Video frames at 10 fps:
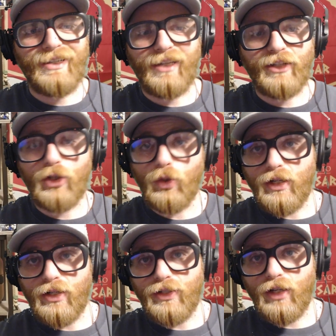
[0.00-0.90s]
did it like 2
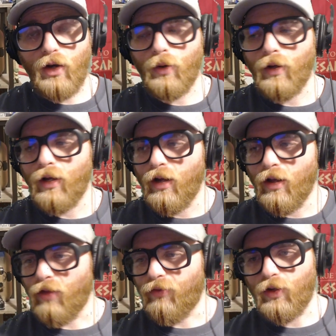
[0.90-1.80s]
years ago.
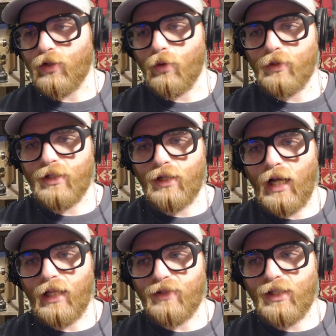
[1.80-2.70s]
The first one was in
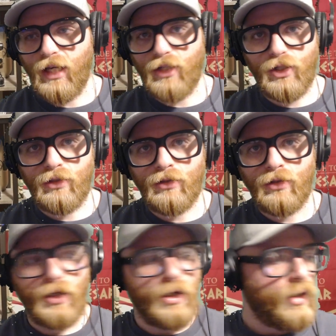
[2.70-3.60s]
Olive's kitchen.
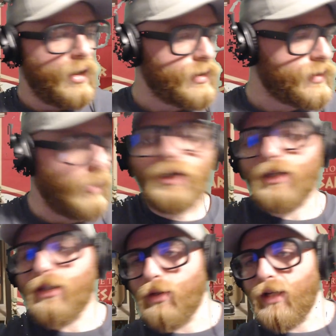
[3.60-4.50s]
So we're
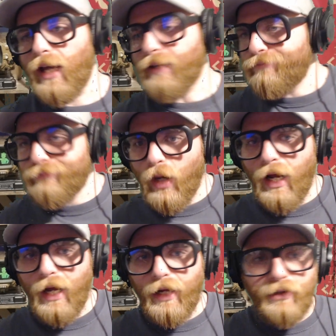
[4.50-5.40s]
going to do it again. Why
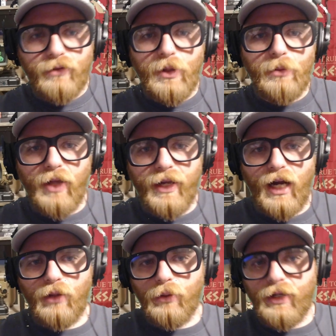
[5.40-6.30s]
not? People like
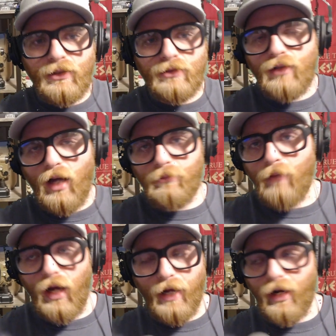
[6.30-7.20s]
Halloween.
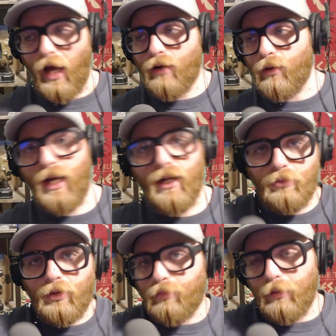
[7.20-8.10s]
I don't get it,
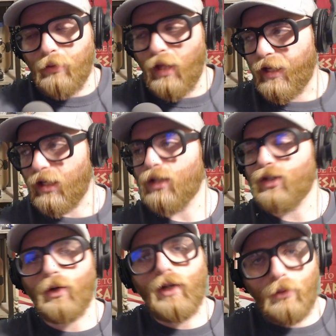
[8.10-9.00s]
but people like it.
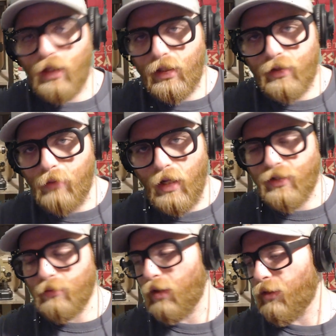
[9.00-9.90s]
So here we're going to do
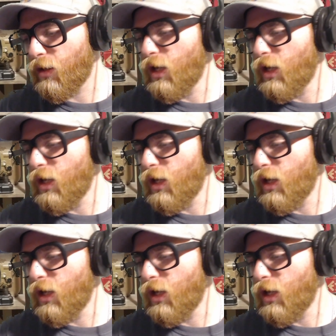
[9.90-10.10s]
Monster Month.